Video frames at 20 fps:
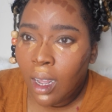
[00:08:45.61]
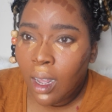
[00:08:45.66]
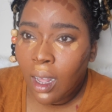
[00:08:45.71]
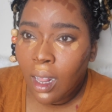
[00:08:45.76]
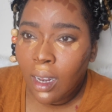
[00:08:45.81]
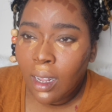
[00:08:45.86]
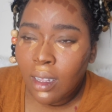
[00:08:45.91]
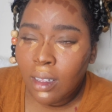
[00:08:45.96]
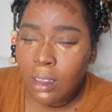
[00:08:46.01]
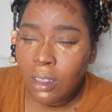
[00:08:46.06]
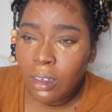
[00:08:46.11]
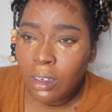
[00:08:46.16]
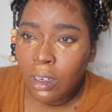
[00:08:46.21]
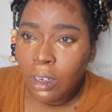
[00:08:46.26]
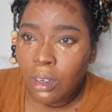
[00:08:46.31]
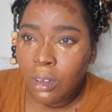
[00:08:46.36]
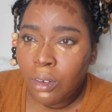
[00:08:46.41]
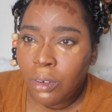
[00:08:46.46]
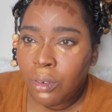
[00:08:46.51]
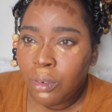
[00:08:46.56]
I like to
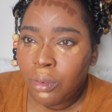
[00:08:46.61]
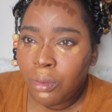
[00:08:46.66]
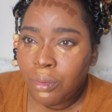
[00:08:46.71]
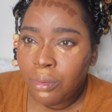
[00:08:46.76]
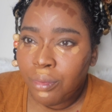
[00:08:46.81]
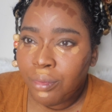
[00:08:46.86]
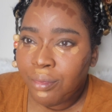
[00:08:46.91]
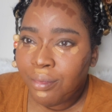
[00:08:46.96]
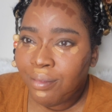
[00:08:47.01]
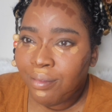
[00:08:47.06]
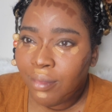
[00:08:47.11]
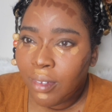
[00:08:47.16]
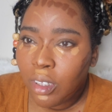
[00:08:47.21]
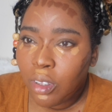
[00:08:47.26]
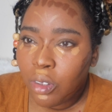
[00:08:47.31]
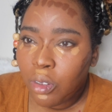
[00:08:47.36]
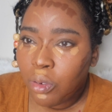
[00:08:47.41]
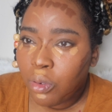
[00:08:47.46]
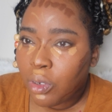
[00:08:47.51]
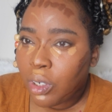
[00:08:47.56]
go
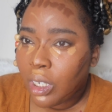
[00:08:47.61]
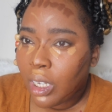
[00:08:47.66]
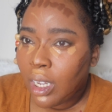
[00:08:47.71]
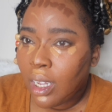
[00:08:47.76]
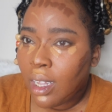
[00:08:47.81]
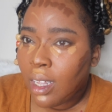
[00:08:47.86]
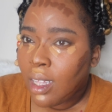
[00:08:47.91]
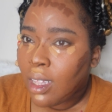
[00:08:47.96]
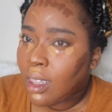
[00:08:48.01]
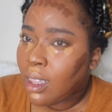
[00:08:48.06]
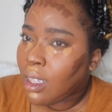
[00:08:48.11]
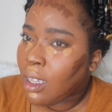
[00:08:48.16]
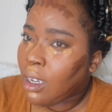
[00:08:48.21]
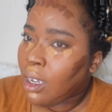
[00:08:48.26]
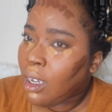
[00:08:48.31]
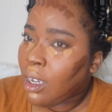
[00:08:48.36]
2 shades